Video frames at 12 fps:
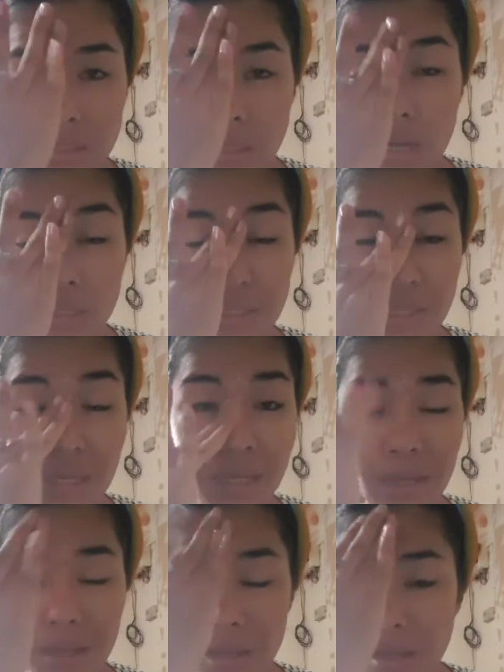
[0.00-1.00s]

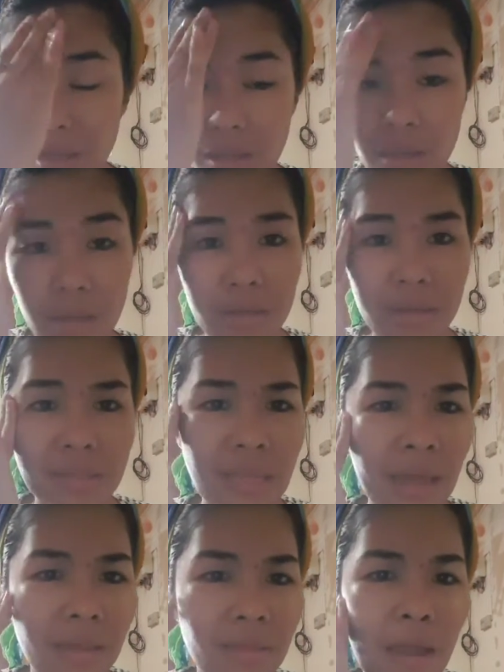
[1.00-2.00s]
toxic,
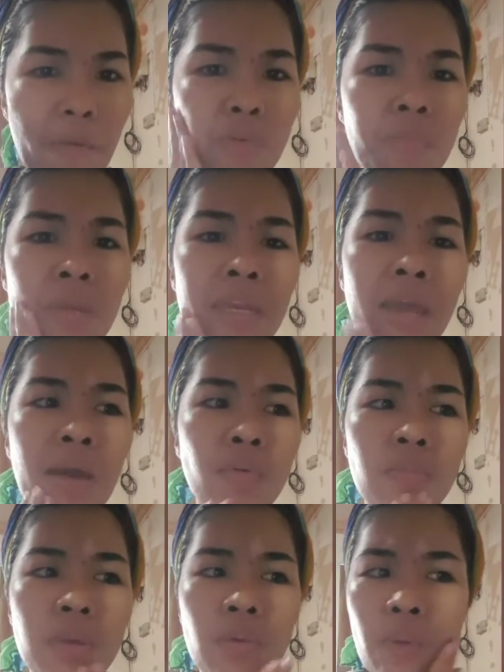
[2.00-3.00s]
because that would mean I
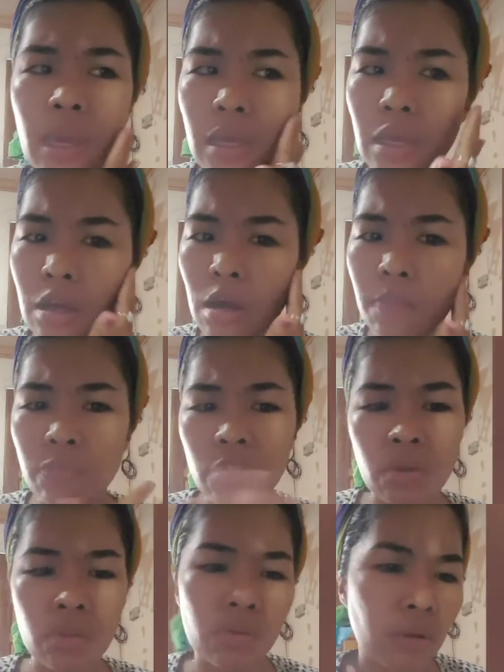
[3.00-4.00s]
would be waking up
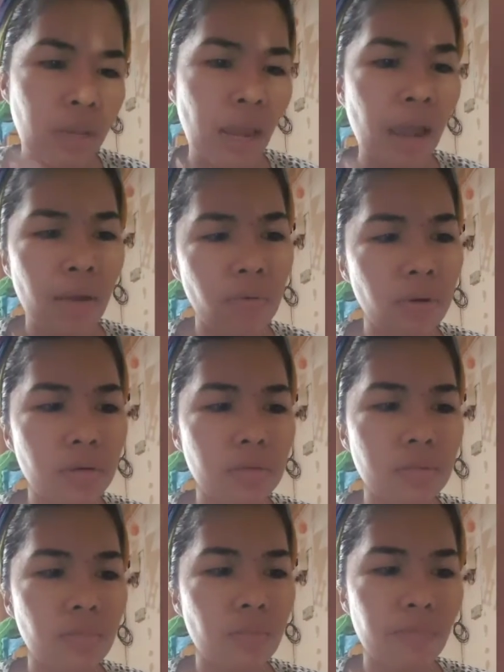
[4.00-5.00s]
3
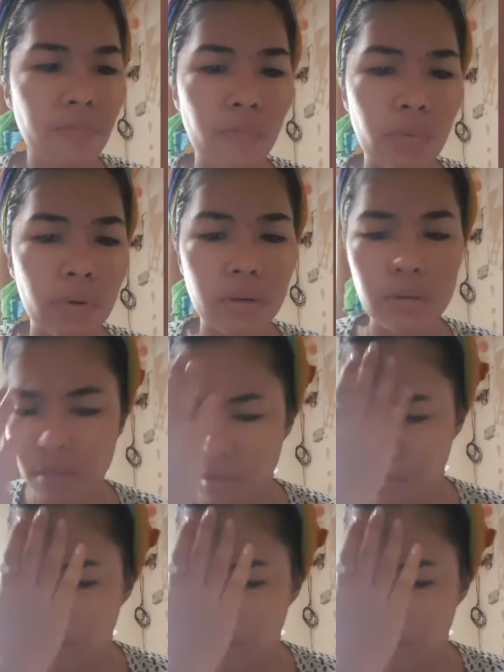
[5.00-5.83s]
hours before